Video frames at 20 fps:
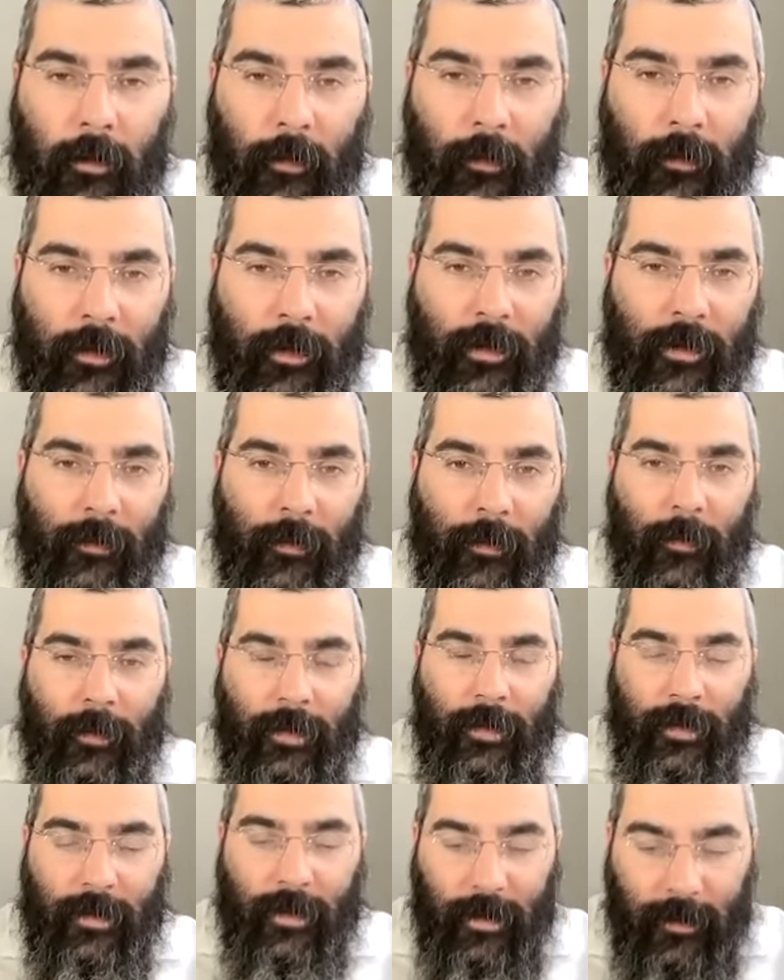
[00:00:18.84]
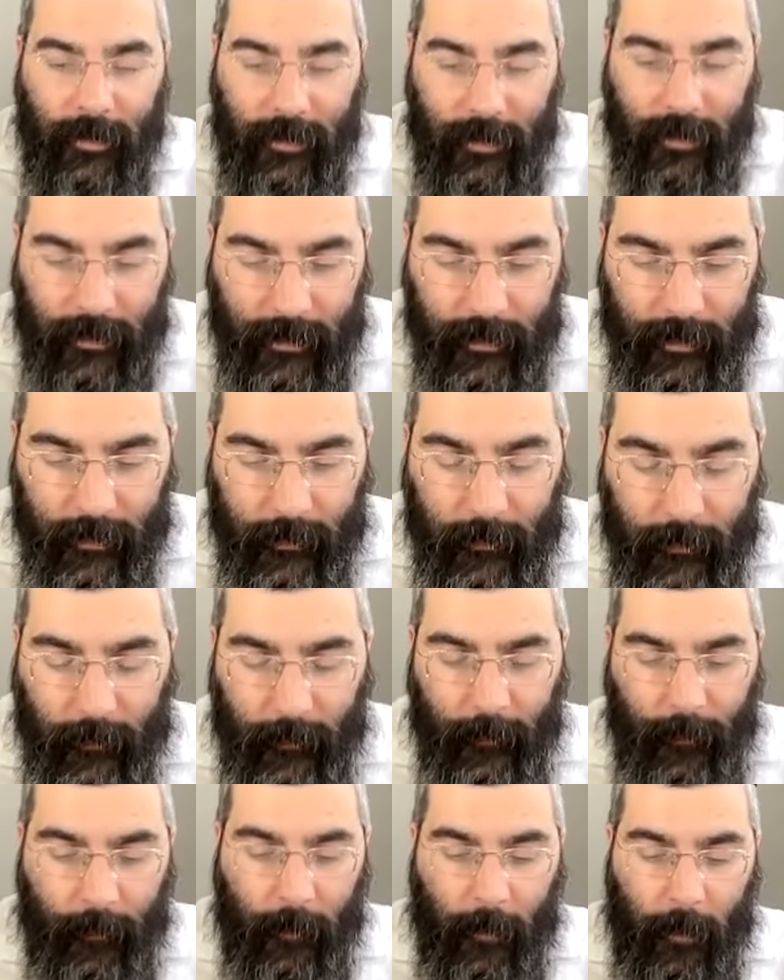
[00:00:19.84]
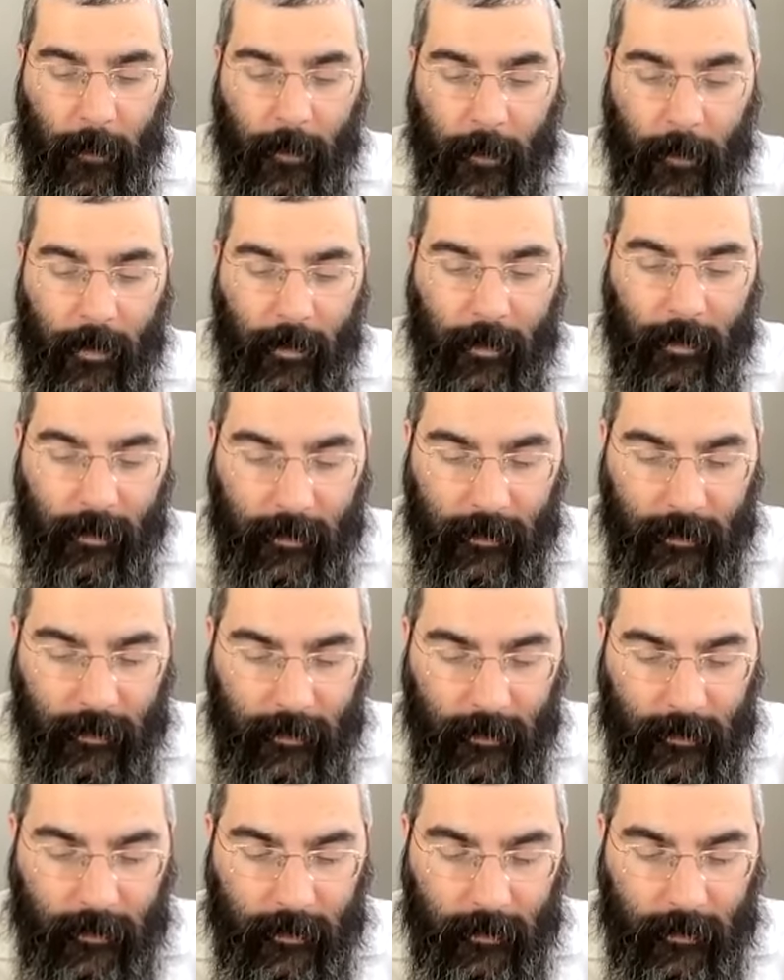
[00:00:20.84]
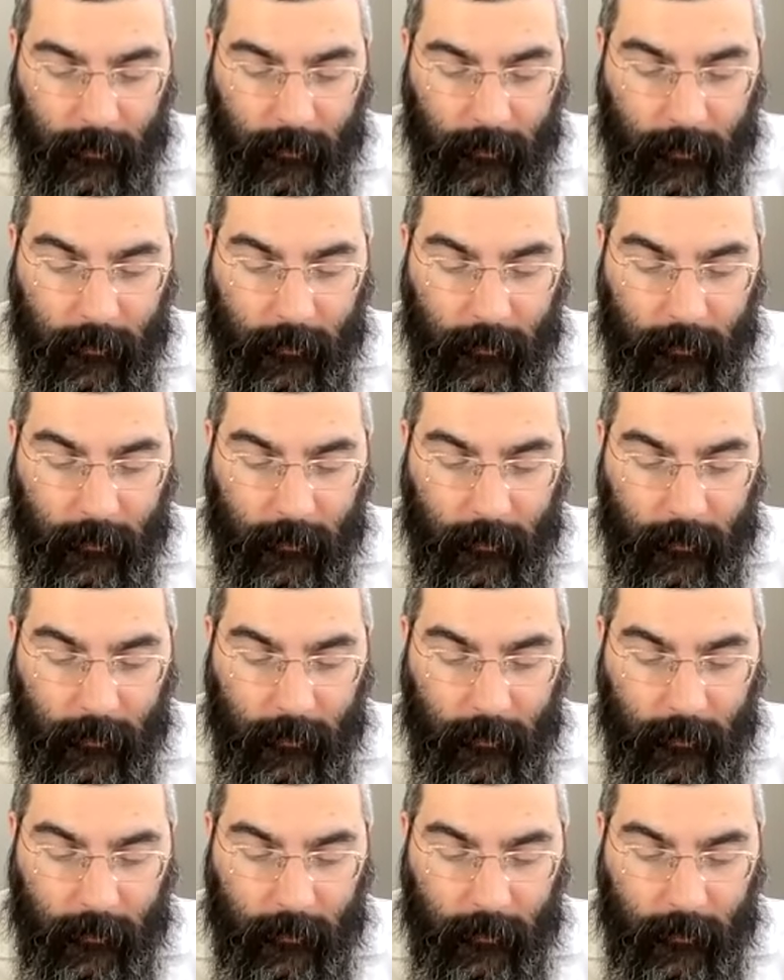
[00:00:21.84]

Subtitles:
Essentially, what we're discussing is